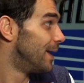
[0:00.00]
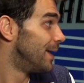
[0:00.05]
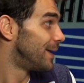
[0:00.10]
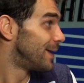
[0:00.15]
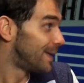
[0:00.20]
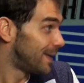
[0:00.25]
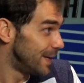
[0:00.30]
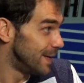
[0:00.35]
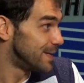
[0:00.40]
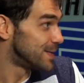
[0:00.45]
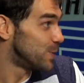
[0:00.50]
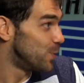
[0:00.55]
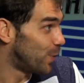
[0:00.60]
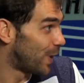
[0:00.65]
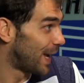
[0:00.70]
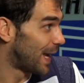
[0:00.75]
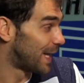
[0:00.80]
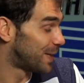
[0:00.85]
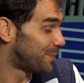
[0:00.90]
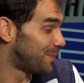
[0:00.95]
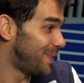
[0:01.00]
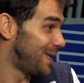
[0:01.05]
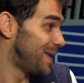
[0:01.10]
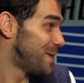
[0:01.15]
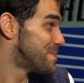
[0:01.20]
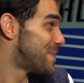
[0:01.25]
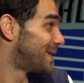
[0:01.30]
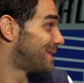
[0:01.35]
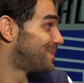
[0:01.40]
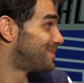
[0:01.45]
he's looking at me,
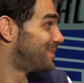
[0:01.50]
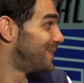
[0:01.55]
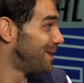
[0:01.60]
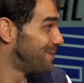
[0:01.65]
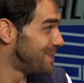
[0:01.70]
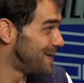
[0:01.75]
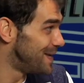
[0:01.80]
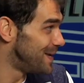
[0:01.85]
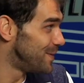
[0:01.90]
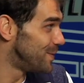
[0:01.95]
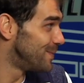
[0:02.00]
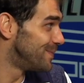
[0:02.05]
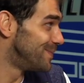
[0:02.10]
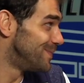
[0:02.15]
but maybe